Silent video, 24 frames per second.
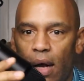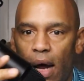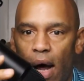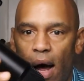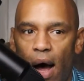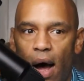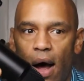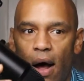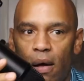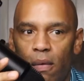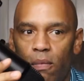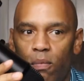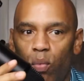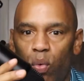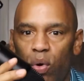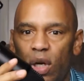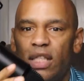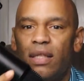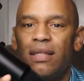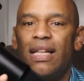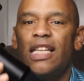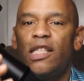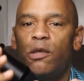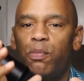
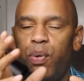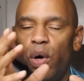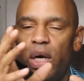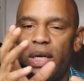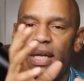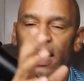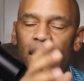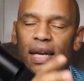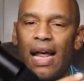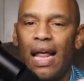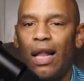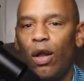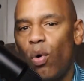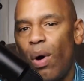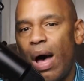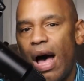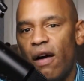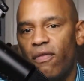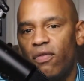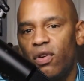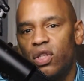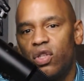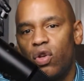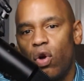Let's put Canelo
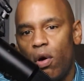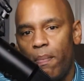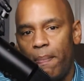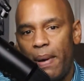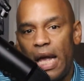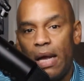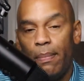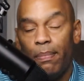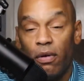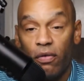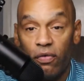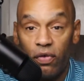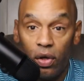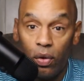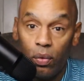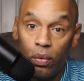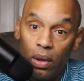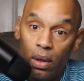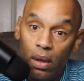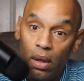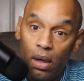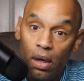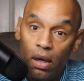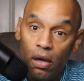Alvarez on pay-per-view
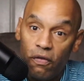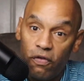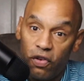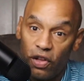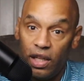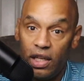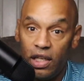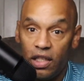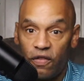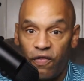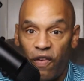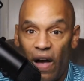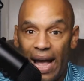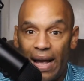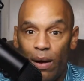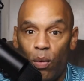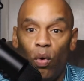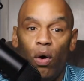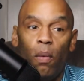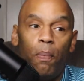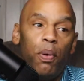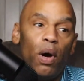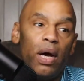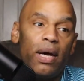for these fights.
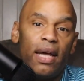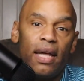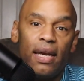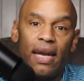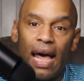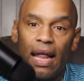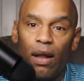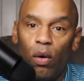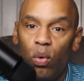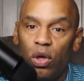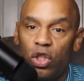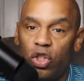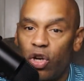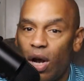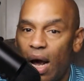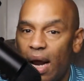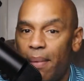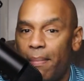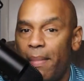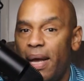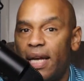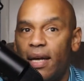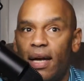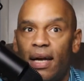We'll put Canelo, we'll try
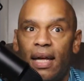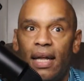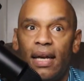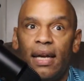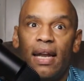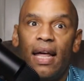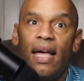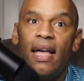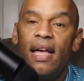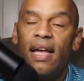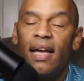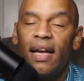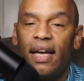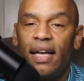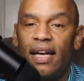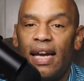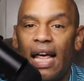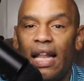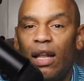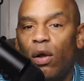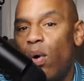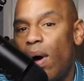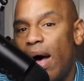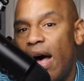to make a
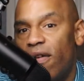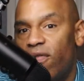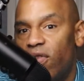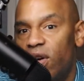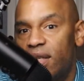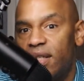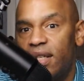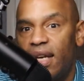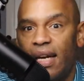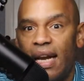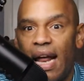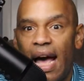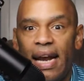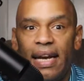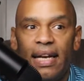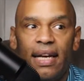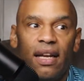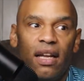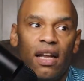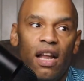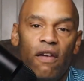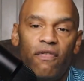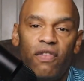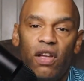Canelo Alvarez, Gennady
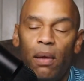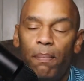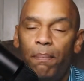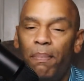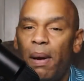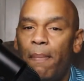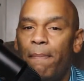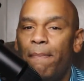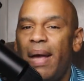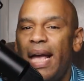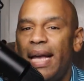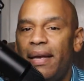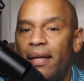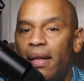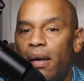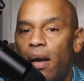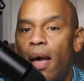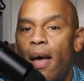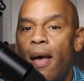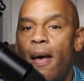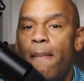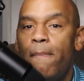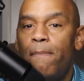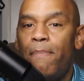Golovkin, but make
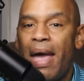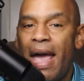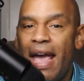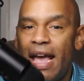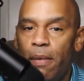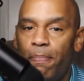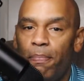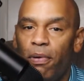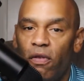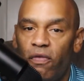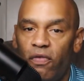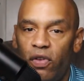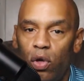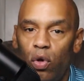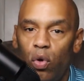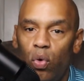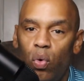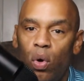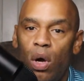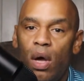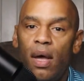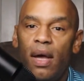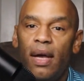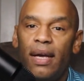it
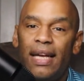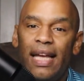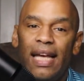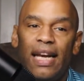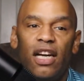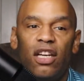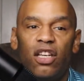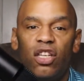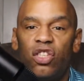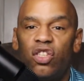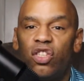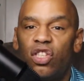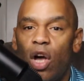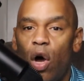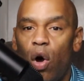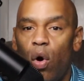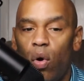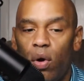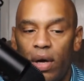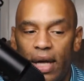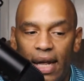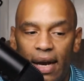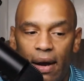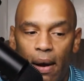pay-per-view, get
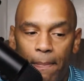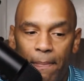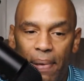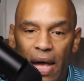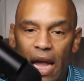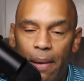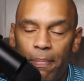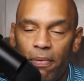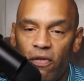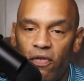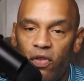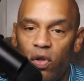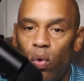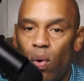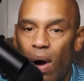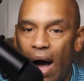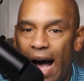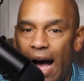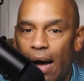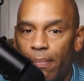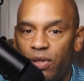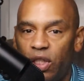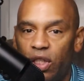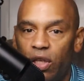a pay-per-view
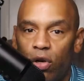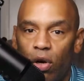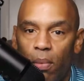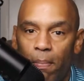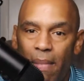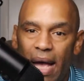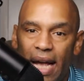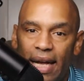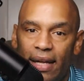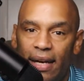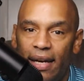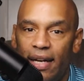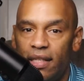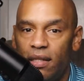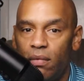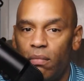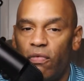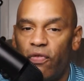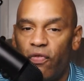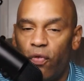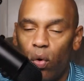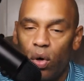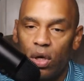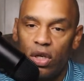option or
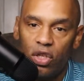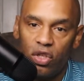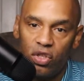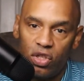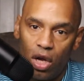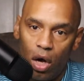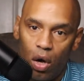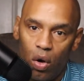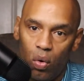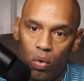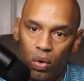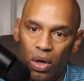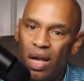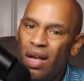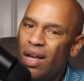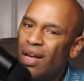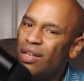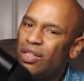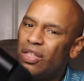mechanism for DAZN.